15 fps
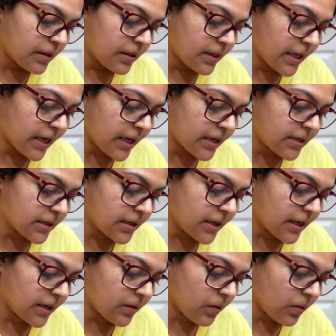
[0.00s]
that
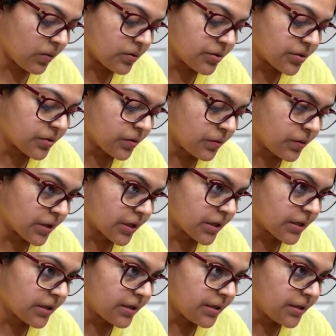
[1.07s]
can also work.